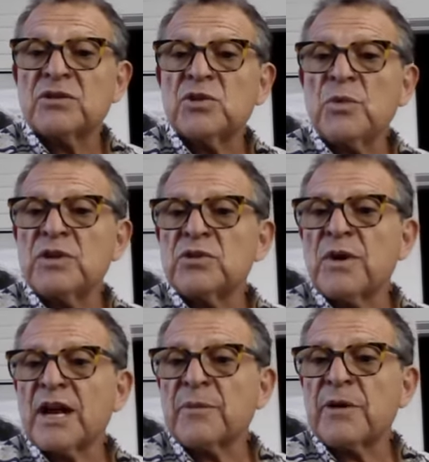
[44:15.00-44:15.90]
Do we
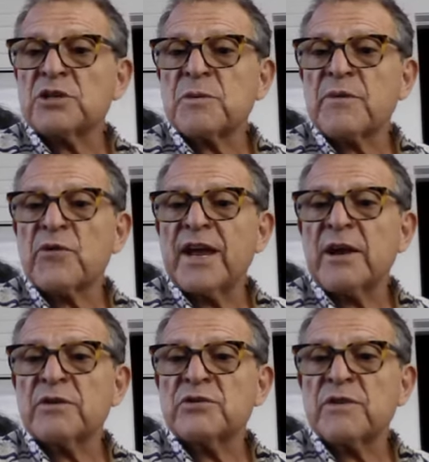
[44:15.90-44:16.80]
do acupuncture before
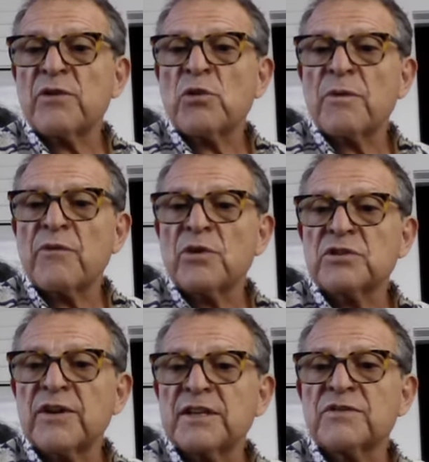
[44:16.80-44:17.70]
egg retrieval or before
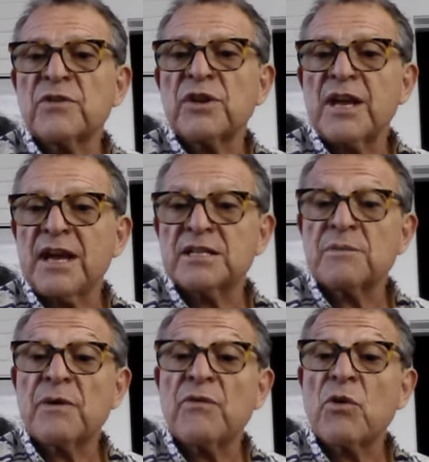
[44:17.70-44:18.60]
transfer?
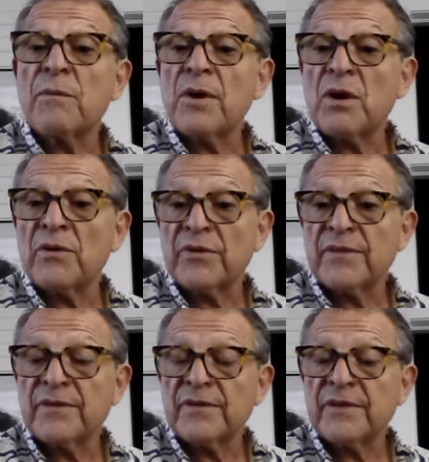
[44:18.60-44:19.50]
Yes, before both.